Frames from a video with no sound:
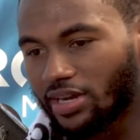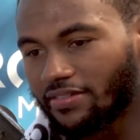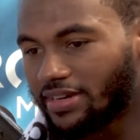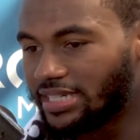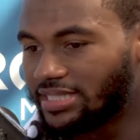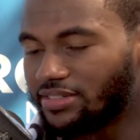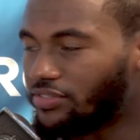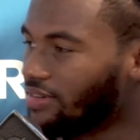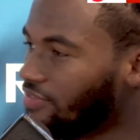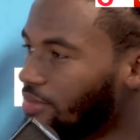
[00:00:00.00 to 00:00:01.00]
Swift
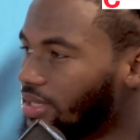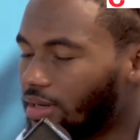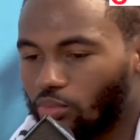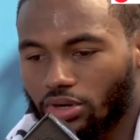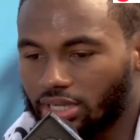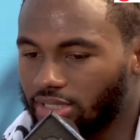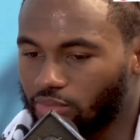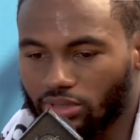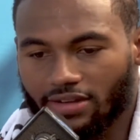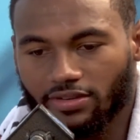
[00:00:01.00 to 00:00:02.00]
may also
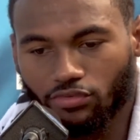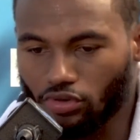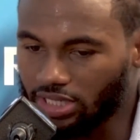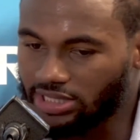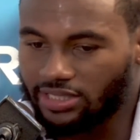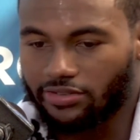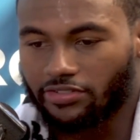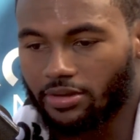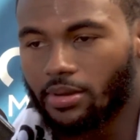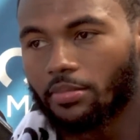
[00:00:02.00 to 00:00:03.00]
benefit from the high
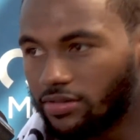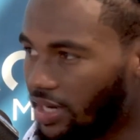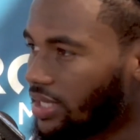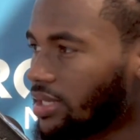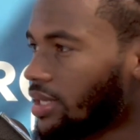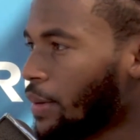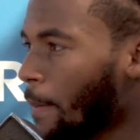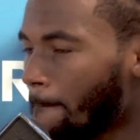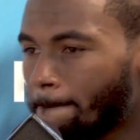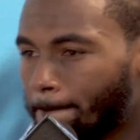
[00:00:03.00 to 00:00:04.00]
expectations
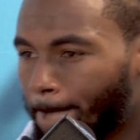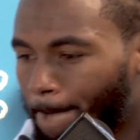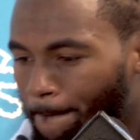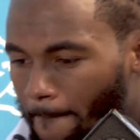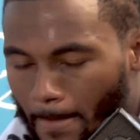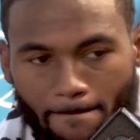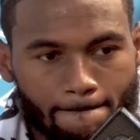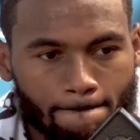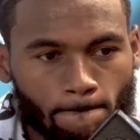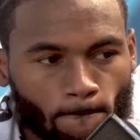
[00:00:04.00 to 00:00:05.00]
of the offensive
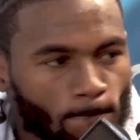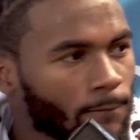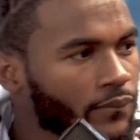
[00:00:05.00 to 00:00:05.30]
line.